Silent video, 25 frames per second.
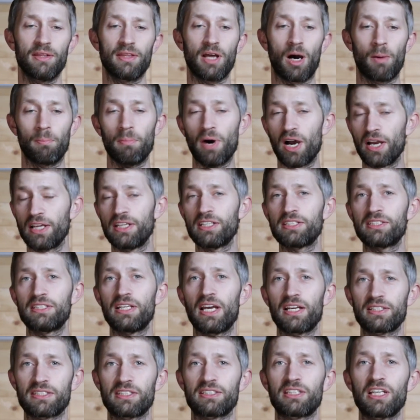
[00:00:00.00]
Now mine is
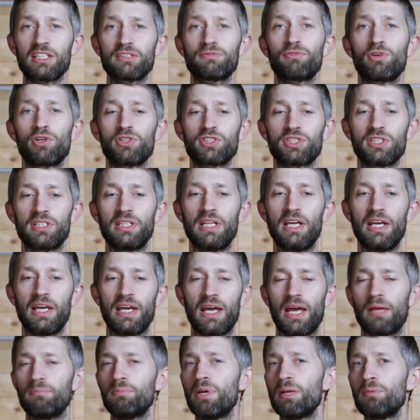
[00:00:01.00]
the SSS version,
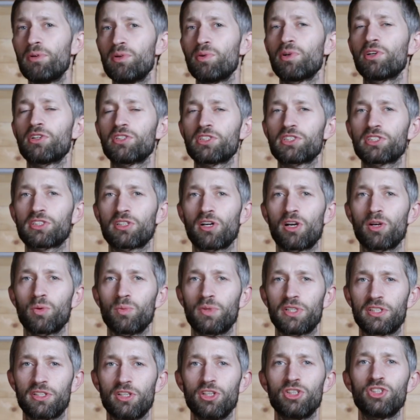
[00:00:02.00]
and maybe we're gonna start
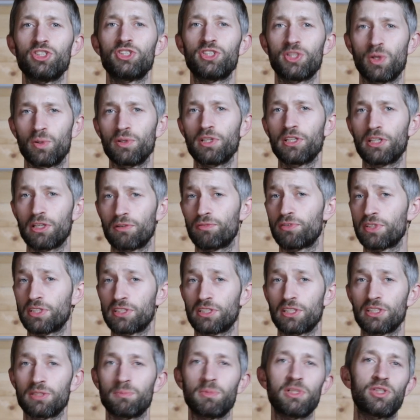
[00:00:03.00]
with show the
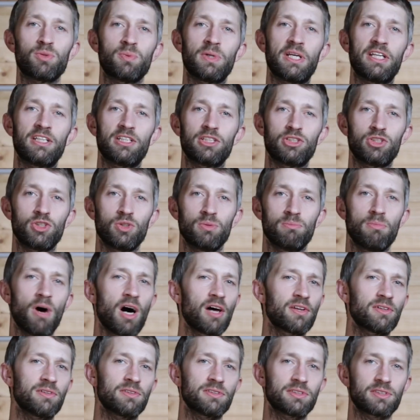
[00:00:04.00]
differences between the two
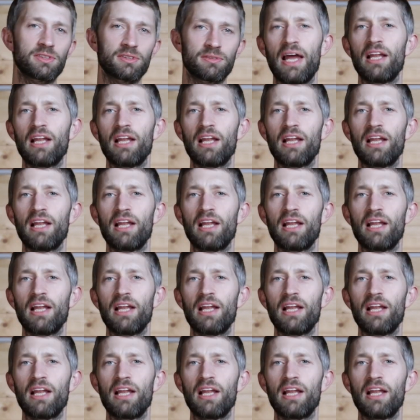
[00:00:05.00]
models.